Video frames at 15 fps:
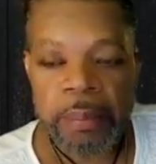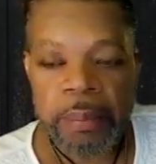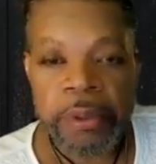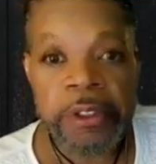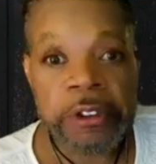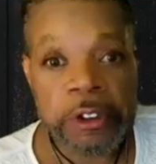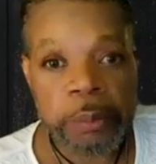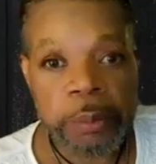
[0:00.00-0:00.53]

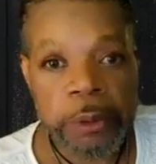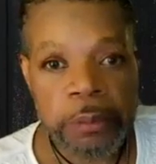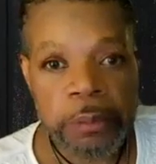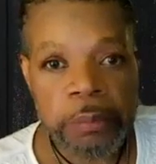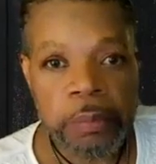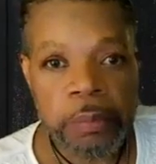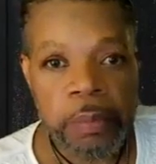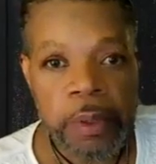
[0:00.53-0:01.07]
principle
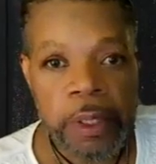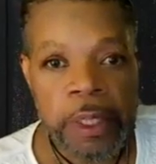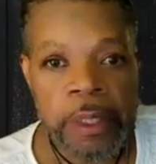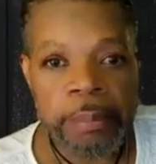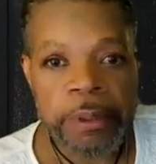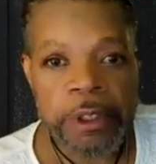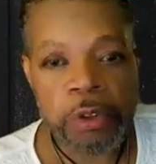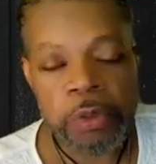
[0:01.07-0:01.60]

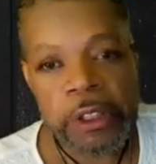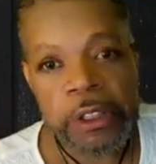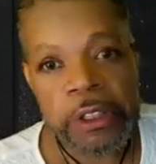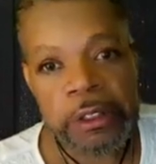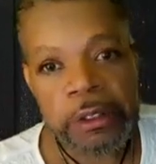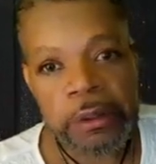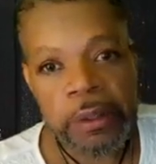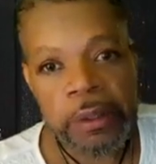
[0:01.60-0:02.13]
in
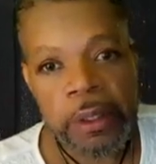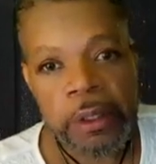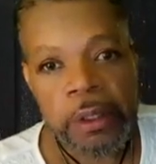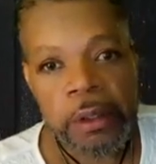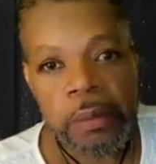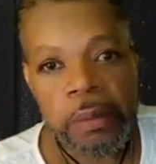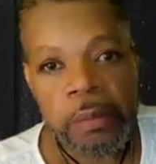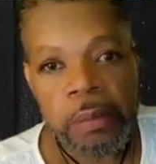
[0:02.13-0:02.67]
between
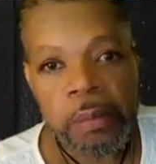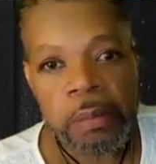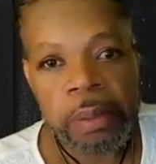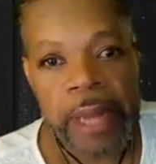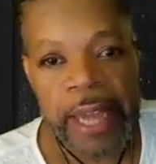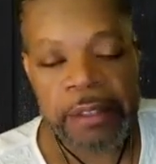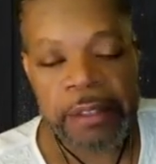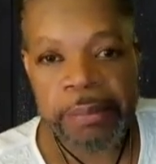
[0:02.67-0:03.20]

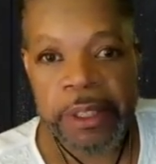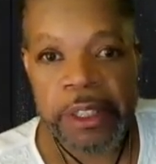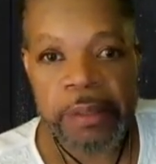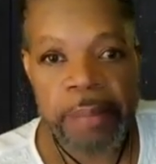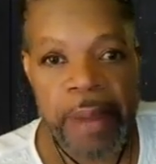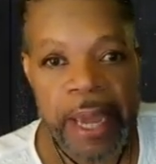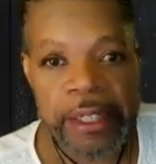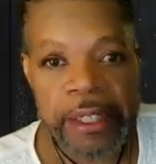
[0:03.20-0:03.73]
Black
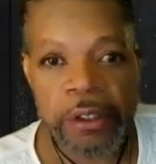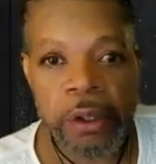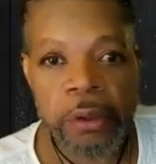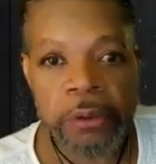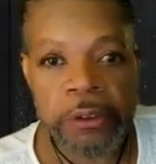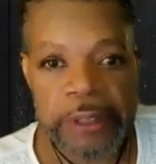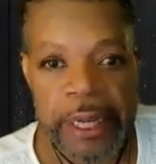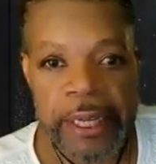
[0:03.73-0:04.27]
men back in
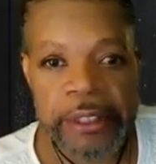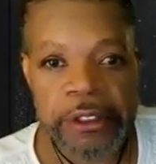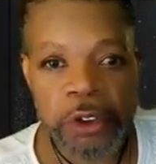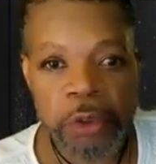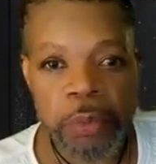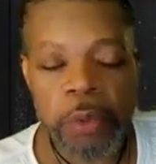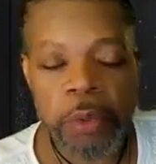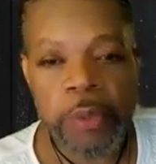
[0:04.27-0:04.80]
those days,
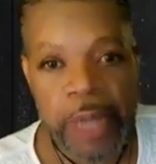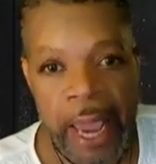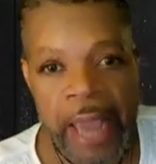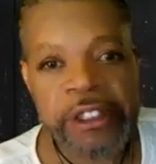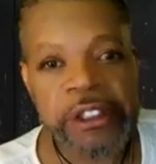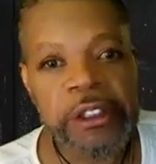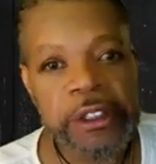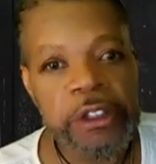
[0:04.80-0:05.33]
so where we
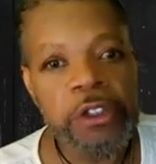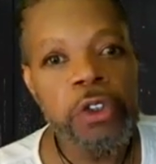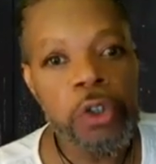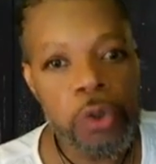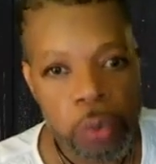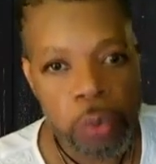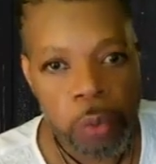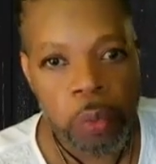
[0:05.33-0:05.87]
actually
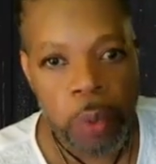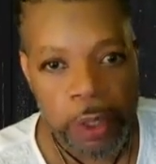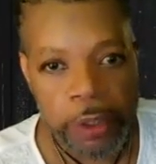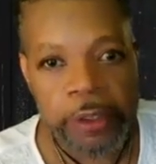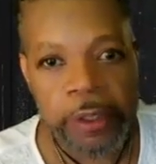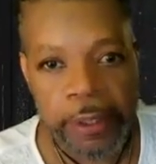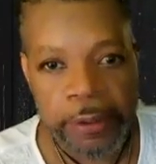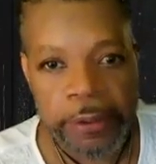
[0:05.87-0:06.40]
knew one
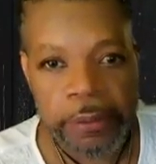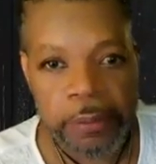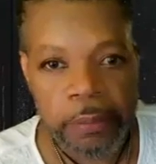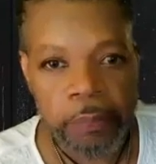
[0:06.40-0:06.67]
another.